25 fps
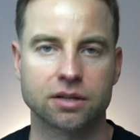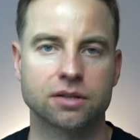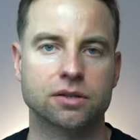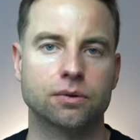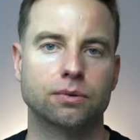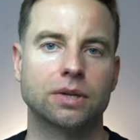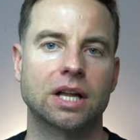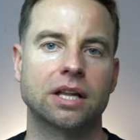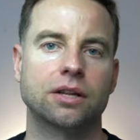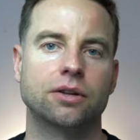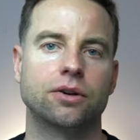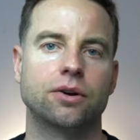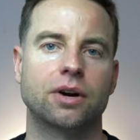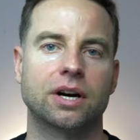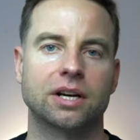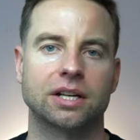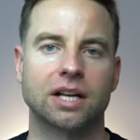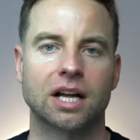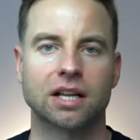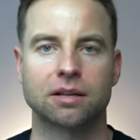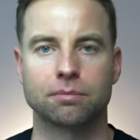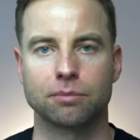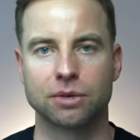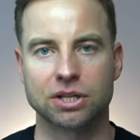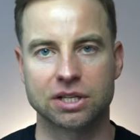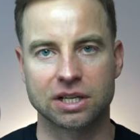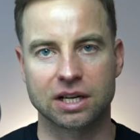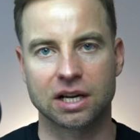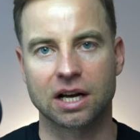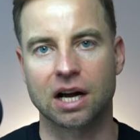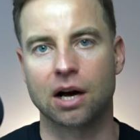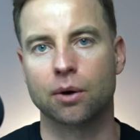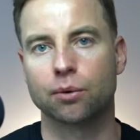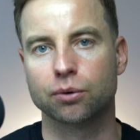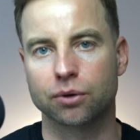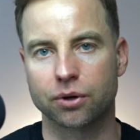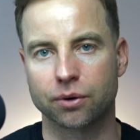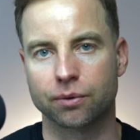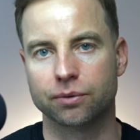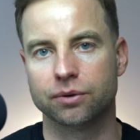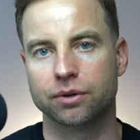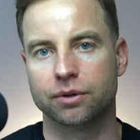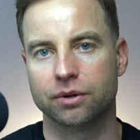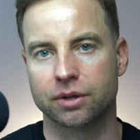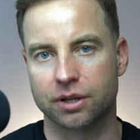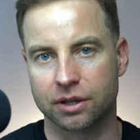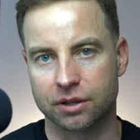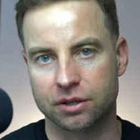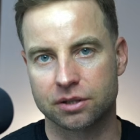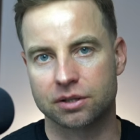so that you are not missing out
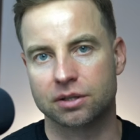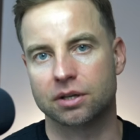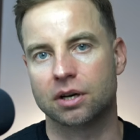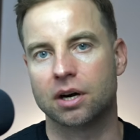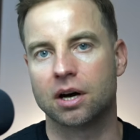on these